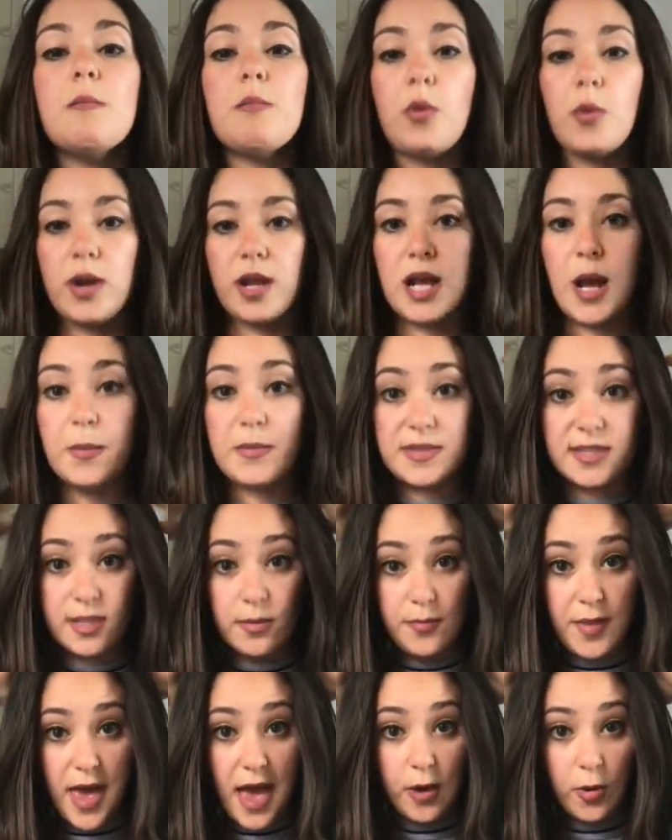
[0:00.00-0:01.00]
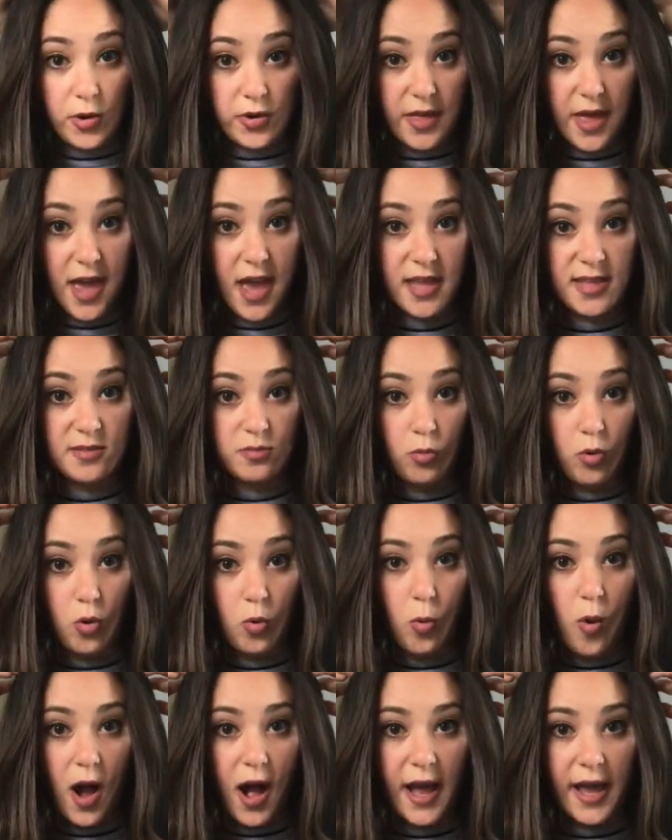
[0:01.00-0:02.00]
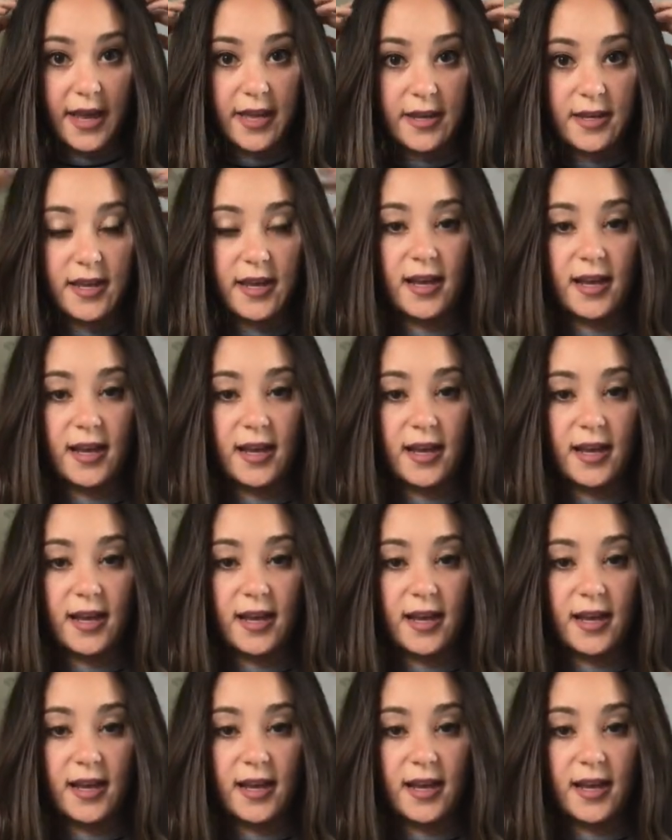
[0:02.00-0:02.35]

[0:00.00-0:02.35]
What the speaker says: but when it comes to the back where the head's more wide,